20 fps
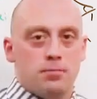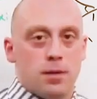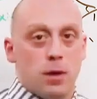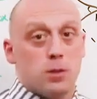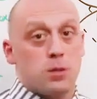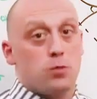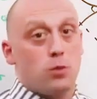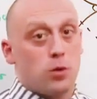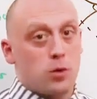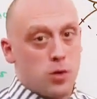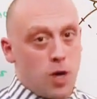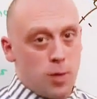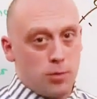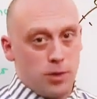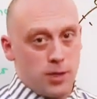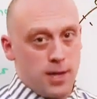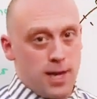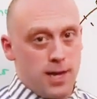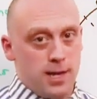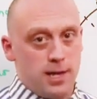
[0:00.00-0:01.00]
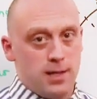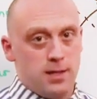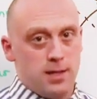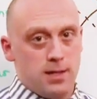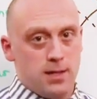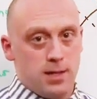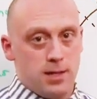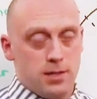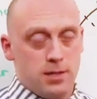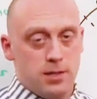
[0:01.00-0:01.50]
Now it's more complicated
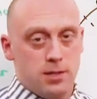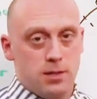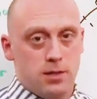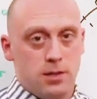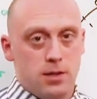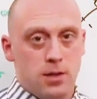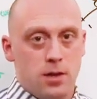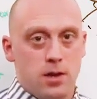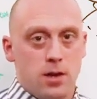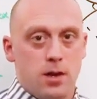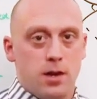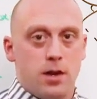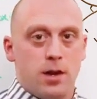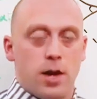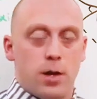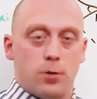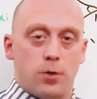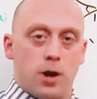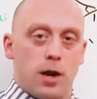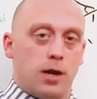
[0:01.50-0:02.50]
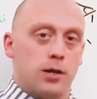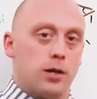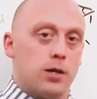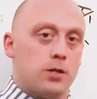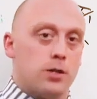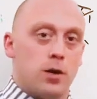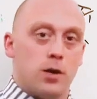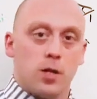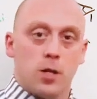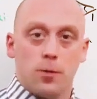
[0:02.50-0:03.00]
than this, and we're not going
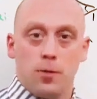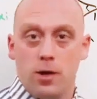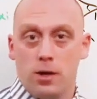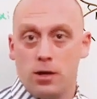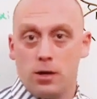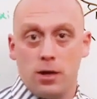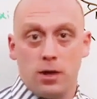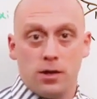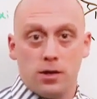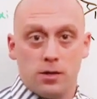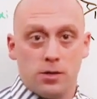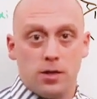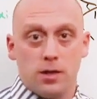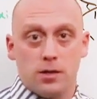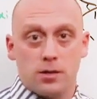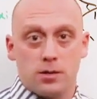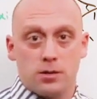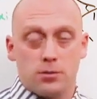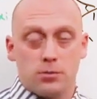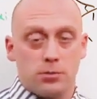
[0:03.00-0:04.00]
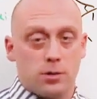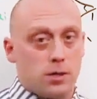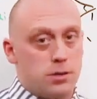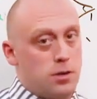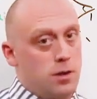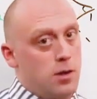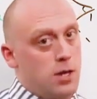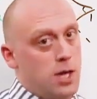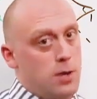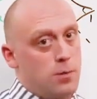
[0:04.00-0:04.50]
to talk about a lot of things. We're not
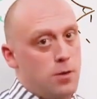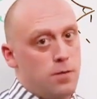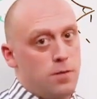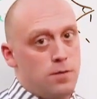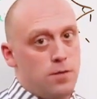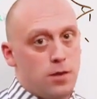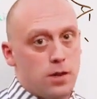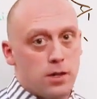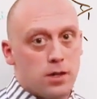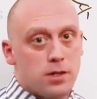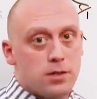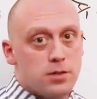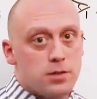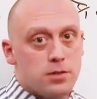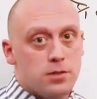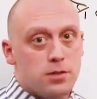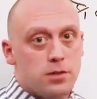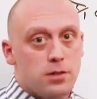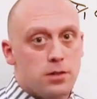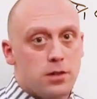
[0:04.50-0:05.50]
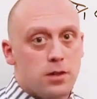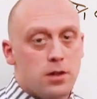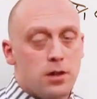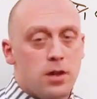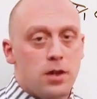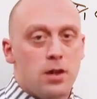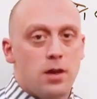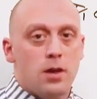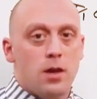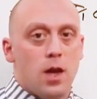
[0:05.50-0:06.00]
talking about fungus,
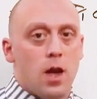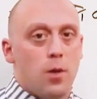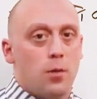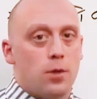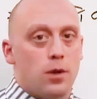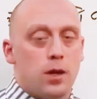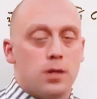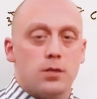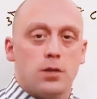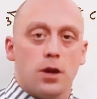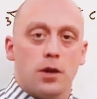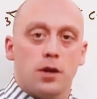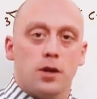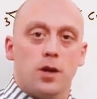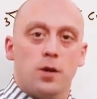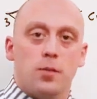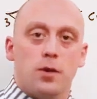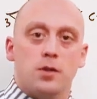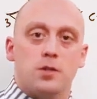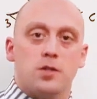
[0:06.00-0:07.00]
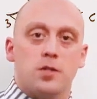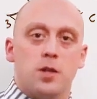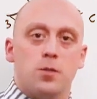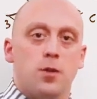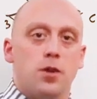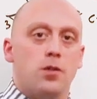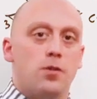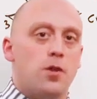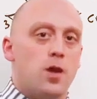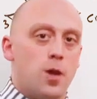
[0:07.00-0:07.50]
and we're not talking about some
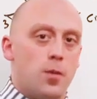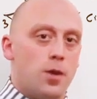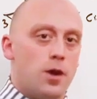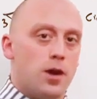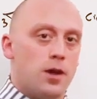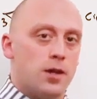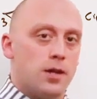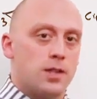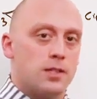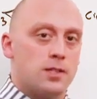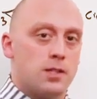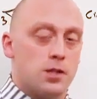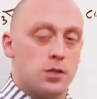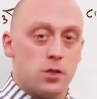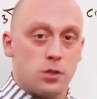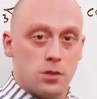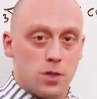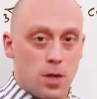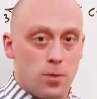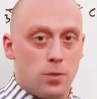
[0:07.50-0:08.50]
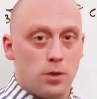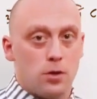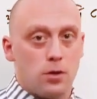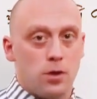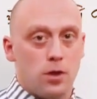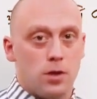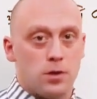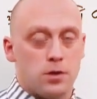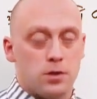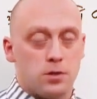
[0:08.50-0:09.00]
other antibiotics that you'll come
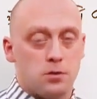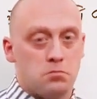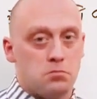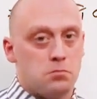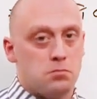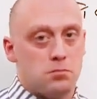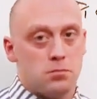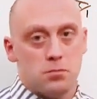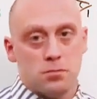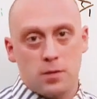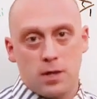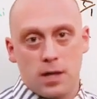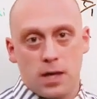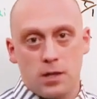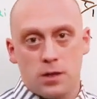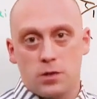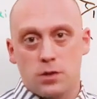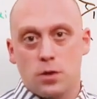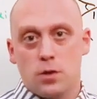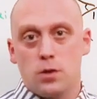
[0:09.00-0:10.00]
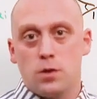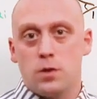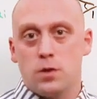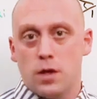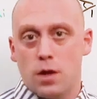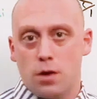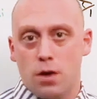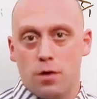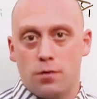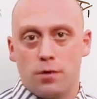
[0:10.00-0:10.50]
across that I just don't use
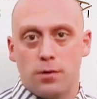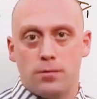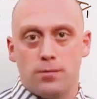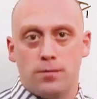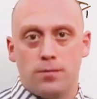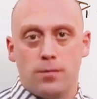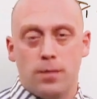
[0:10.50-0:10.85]
that often.